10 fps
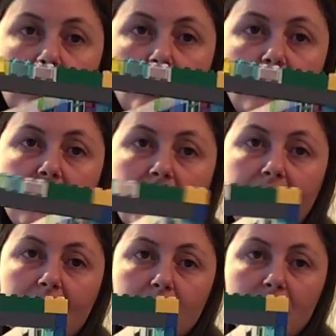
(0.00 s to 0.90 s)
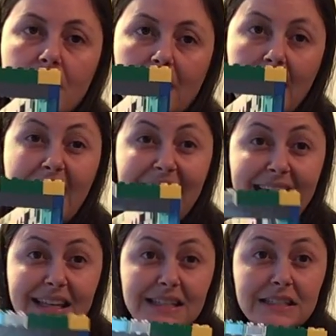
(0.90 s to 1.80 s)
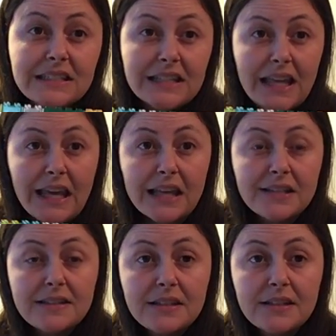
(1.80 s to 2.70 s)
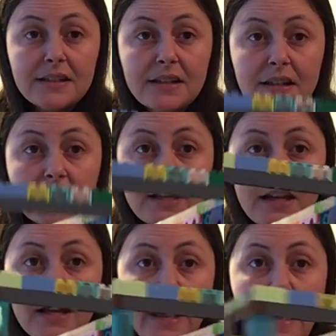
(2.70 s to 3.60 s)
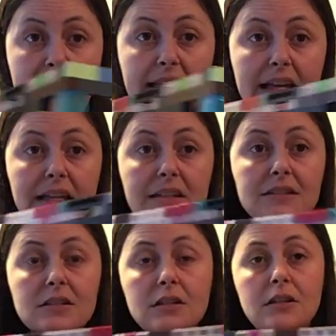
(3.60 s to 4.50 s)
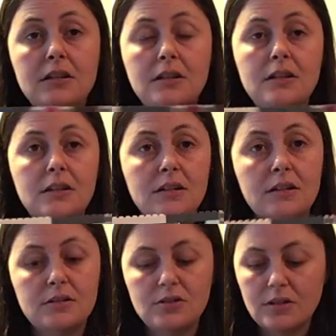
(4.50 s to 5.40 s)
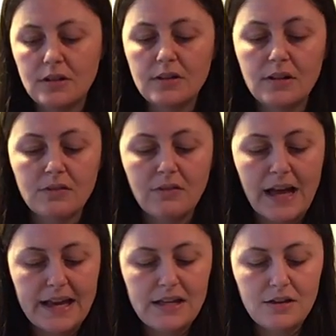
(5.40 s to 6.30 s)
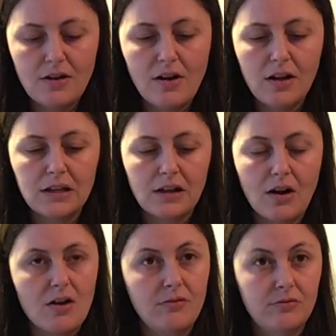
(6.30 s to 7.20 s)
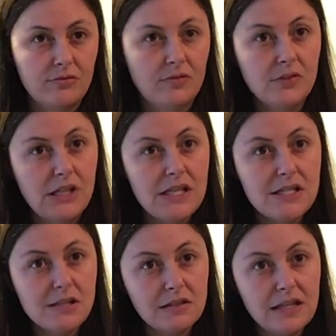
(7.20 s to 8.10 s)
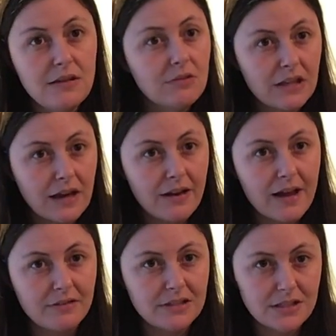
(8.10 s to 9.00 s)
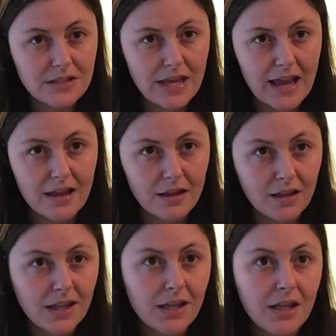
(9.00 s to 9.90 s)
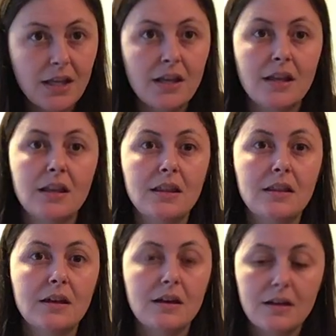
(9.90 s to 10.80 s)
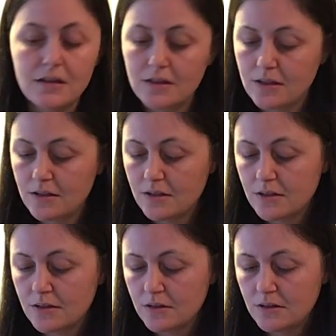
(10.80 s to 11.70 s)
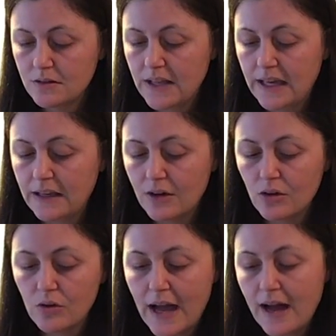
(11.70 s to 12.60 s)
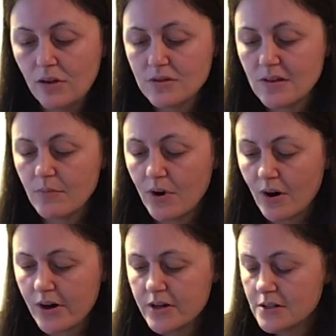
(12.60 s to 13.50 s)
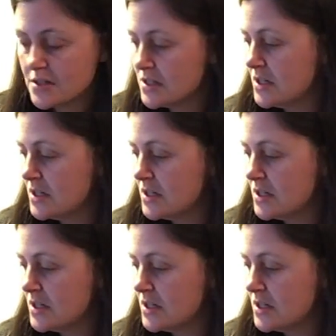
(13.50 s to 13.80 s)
where I could put my hand in and turn the light on and off easily without having to take the Lego house apart.